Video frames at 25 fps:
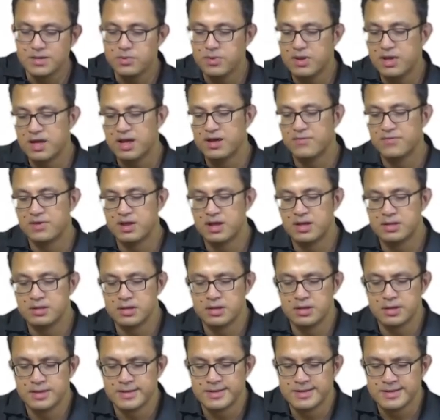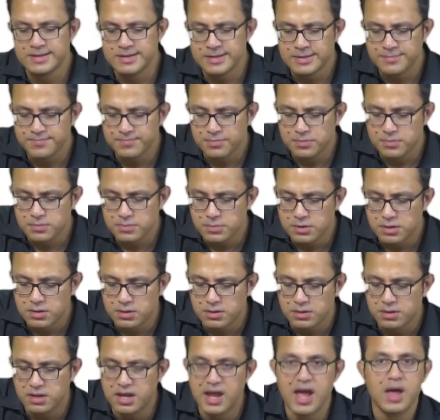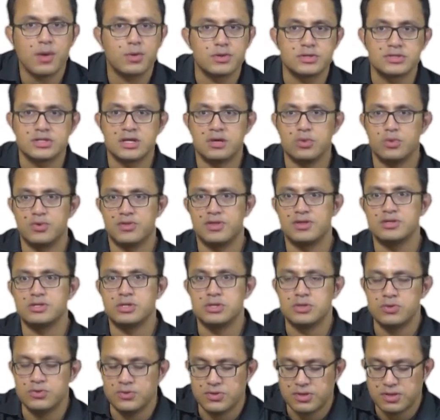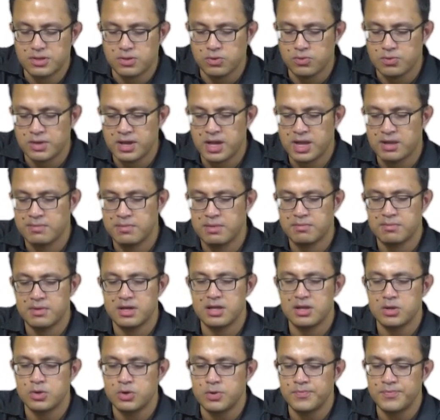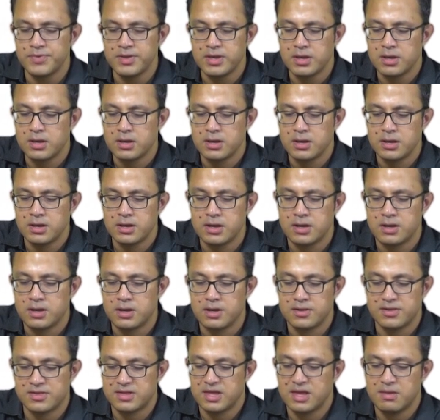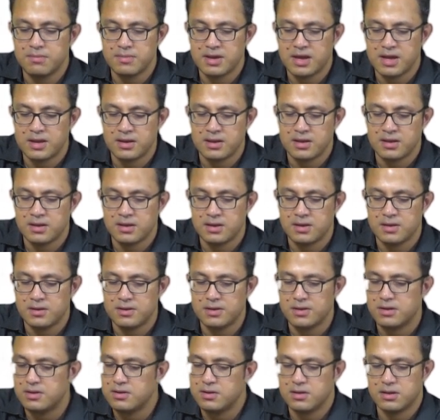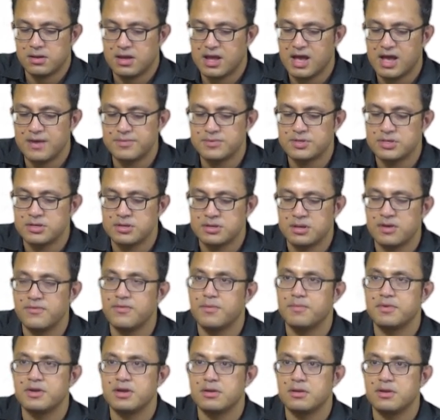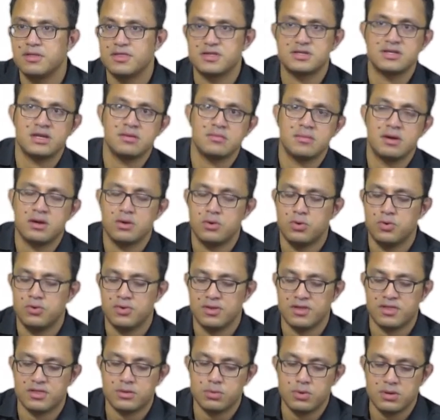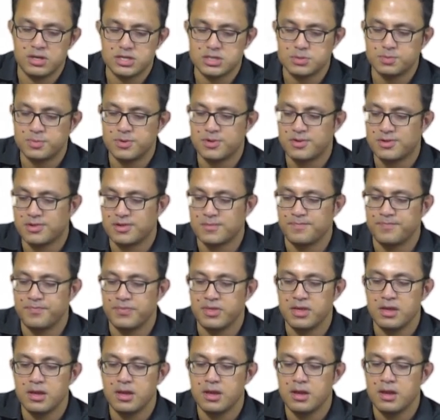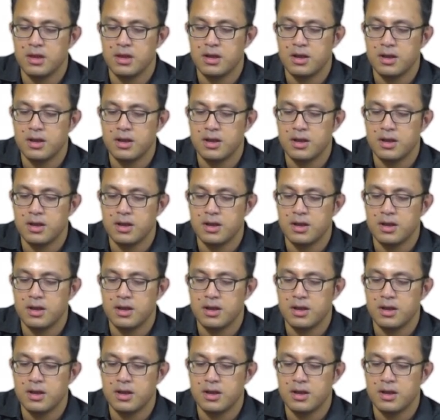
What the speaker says: and then we have another character who is introduced over here by Marlow. A seaman, a captain of a particular steamer who is a Swedish person.